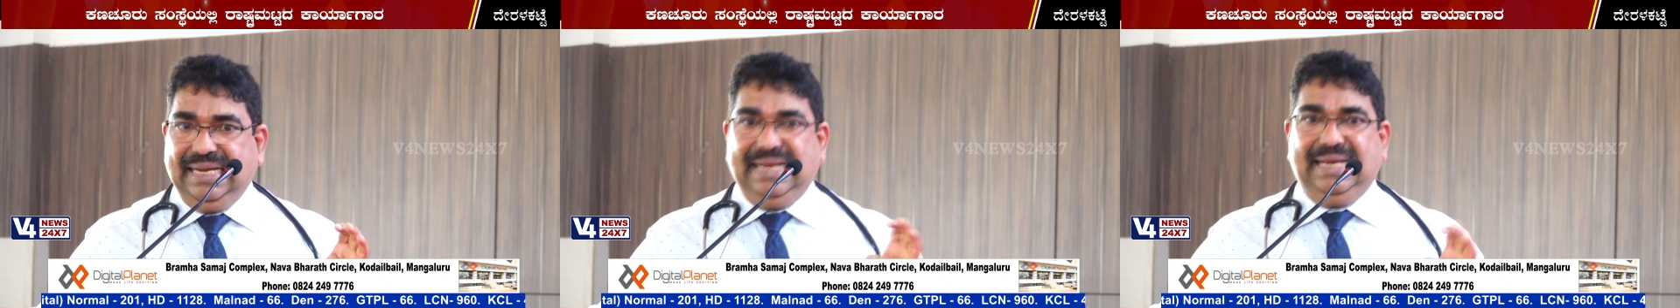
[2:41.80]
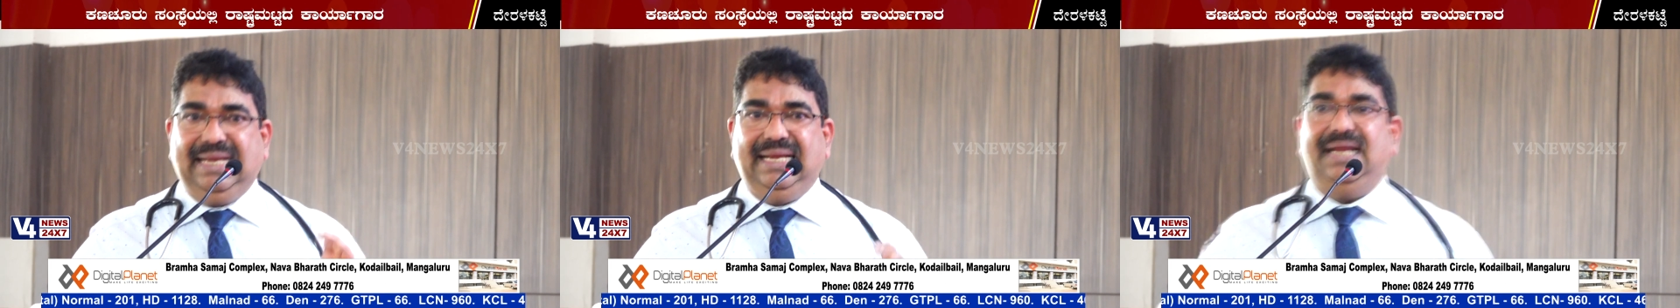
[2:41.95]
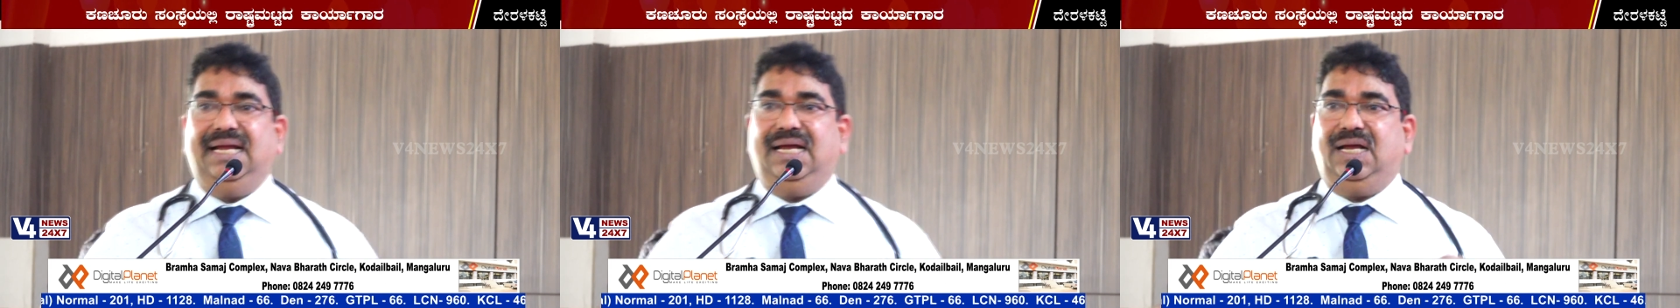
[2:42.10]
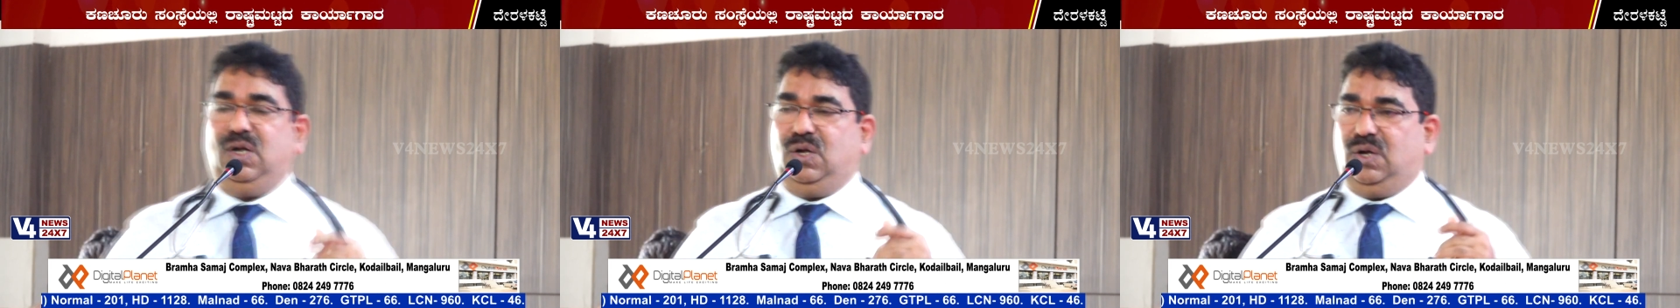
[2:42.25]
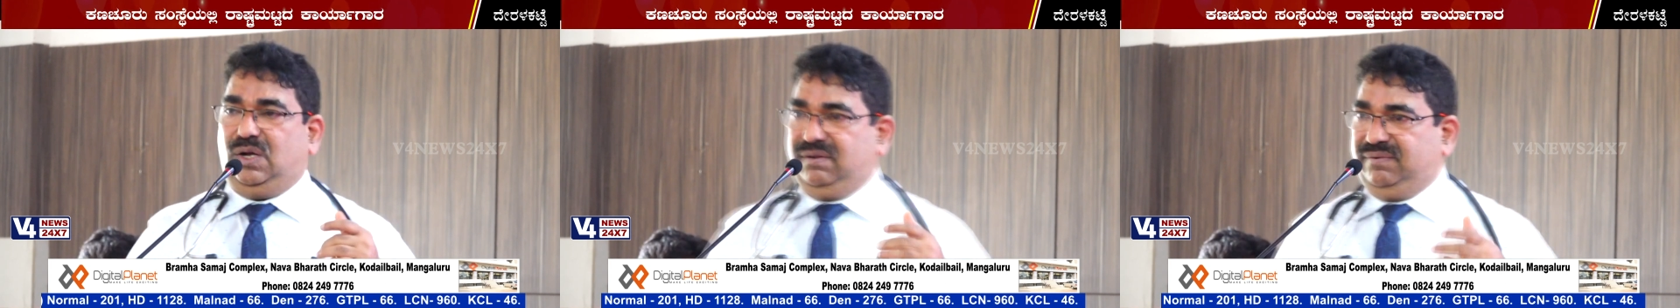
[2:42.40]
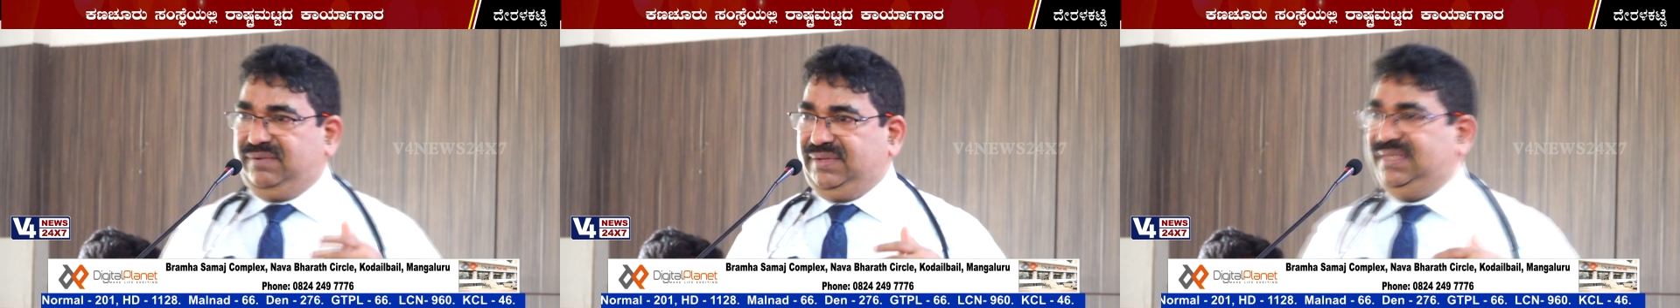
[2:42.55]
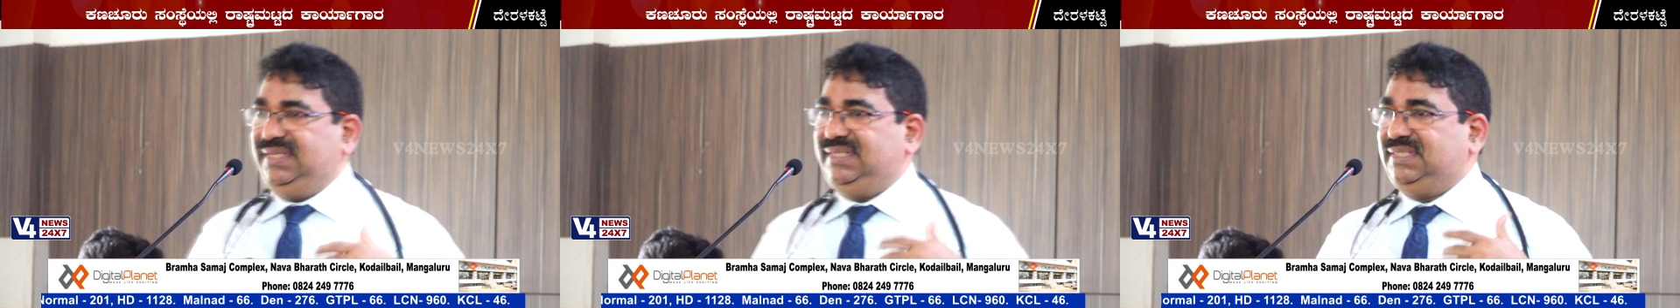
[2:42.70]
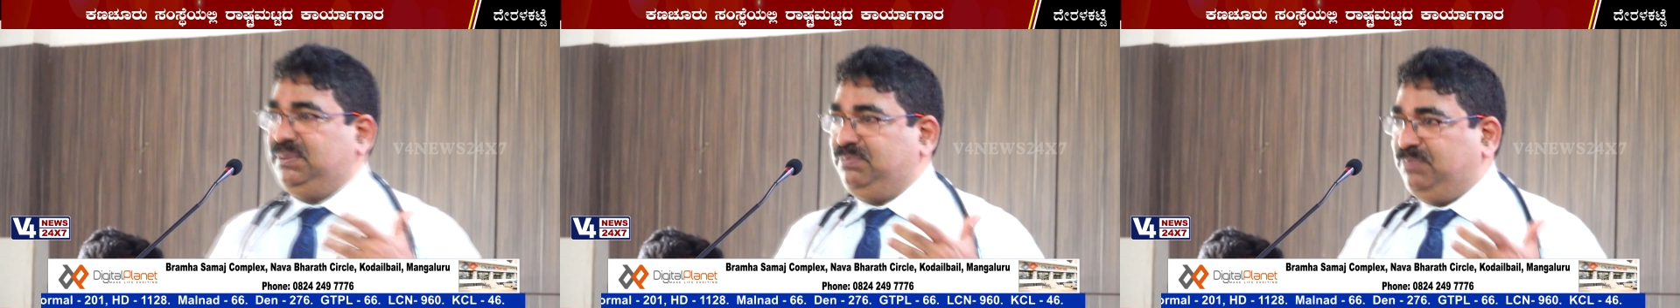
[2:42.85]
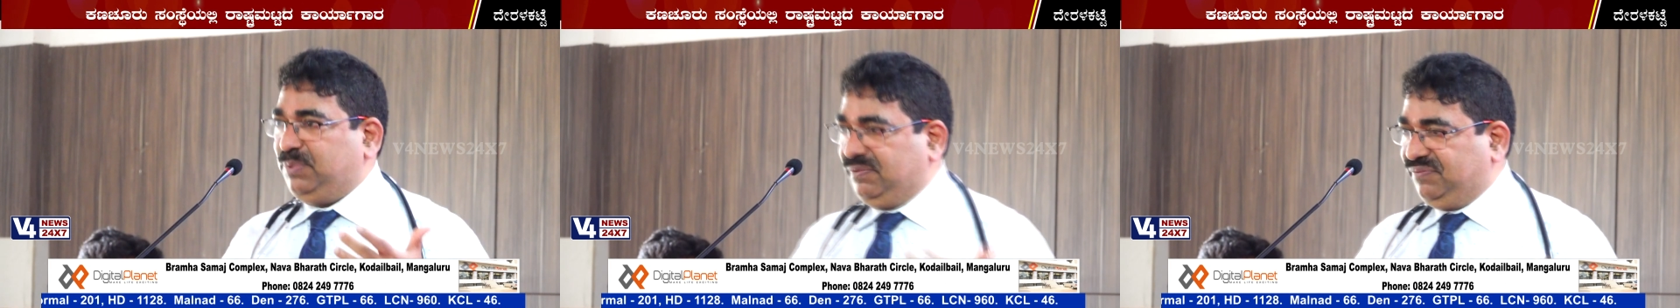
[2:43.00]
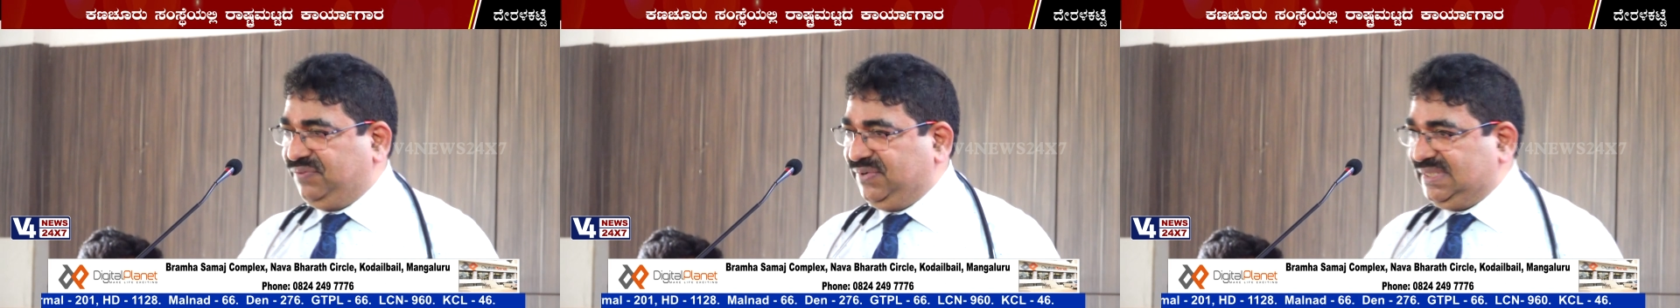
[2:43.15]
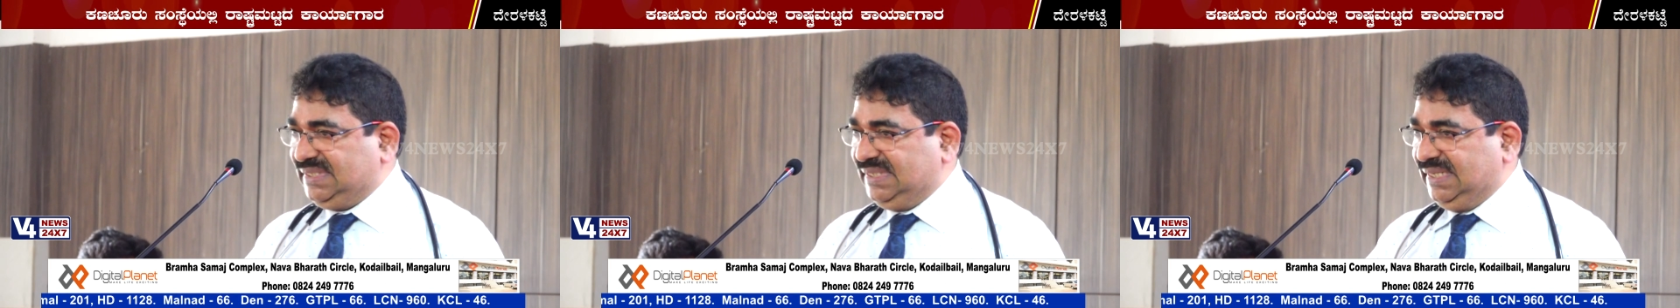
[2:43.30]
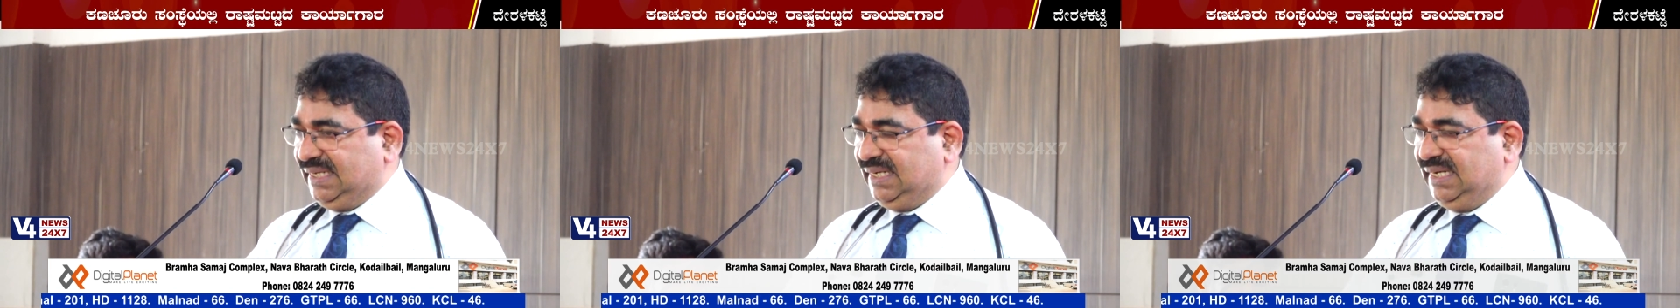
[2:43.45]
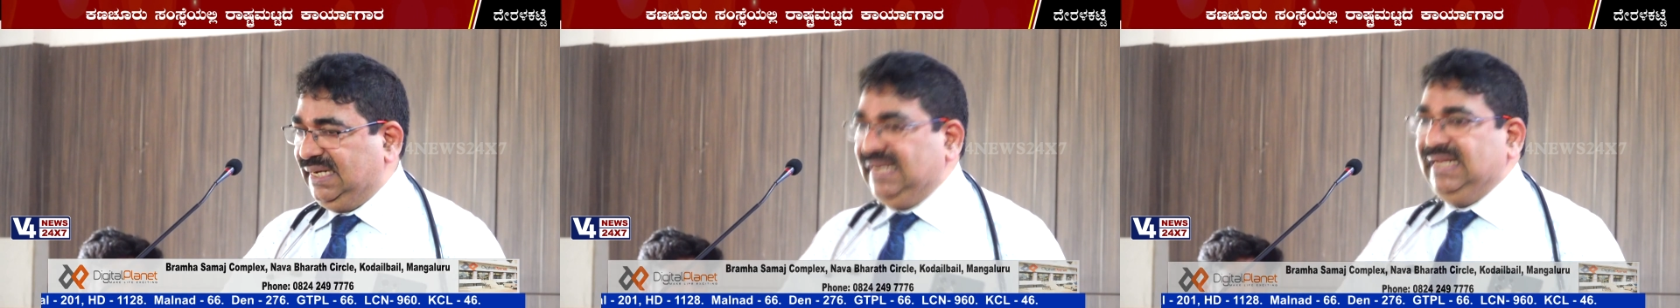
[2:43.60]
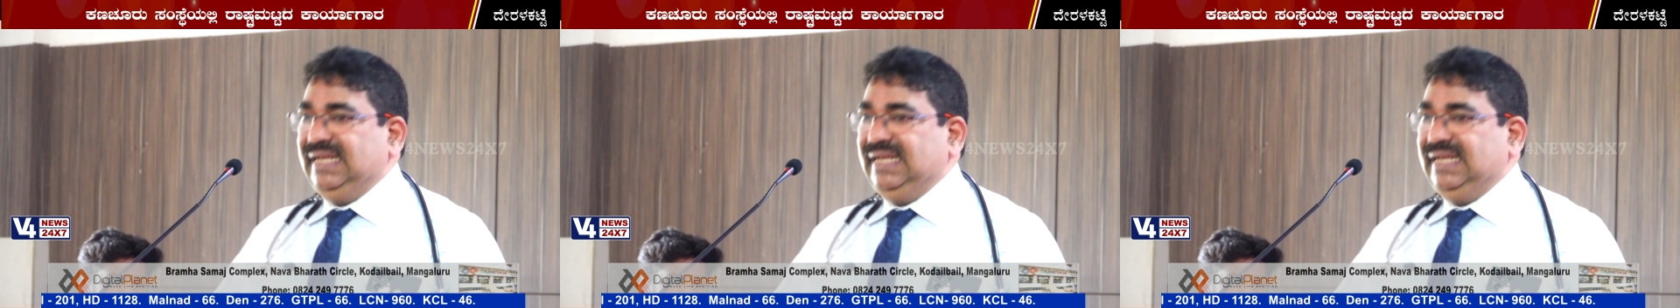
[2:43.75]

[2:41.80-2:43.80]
He, along with his professor,